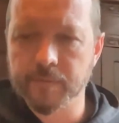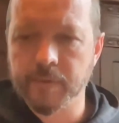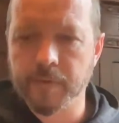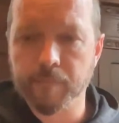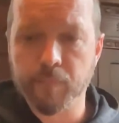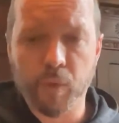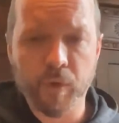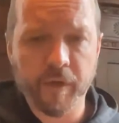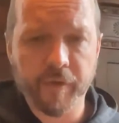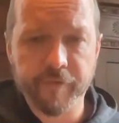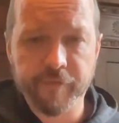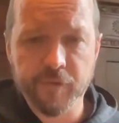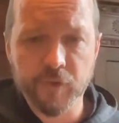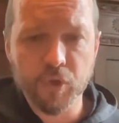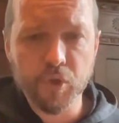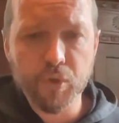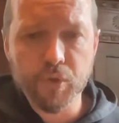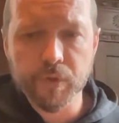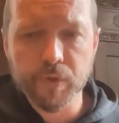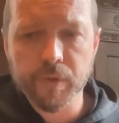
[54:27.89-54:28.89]
kind of more like
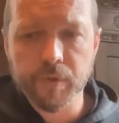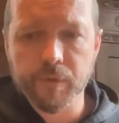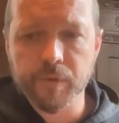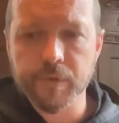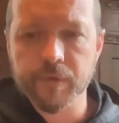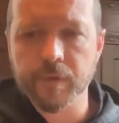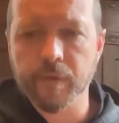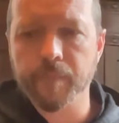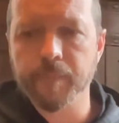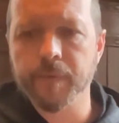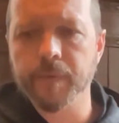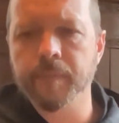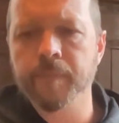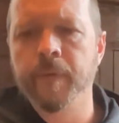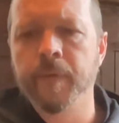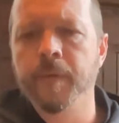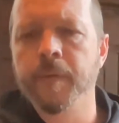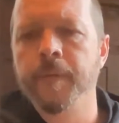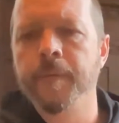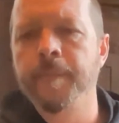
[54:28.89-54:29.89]
fusion or something.
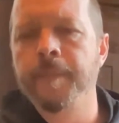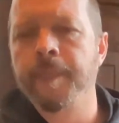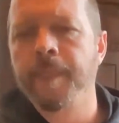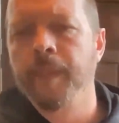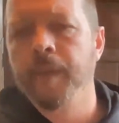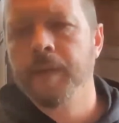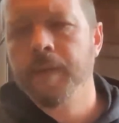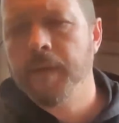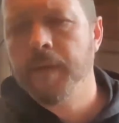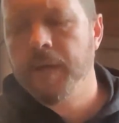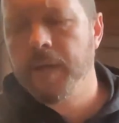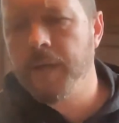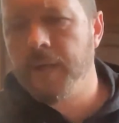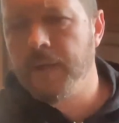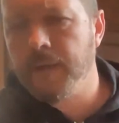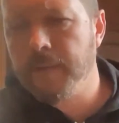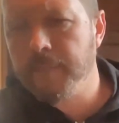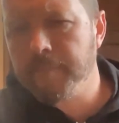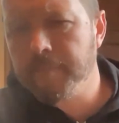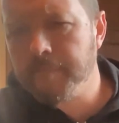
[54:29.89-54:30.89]
But
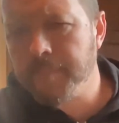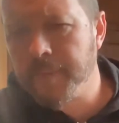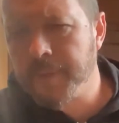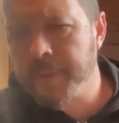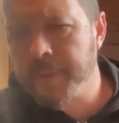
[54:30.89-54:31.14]
I'm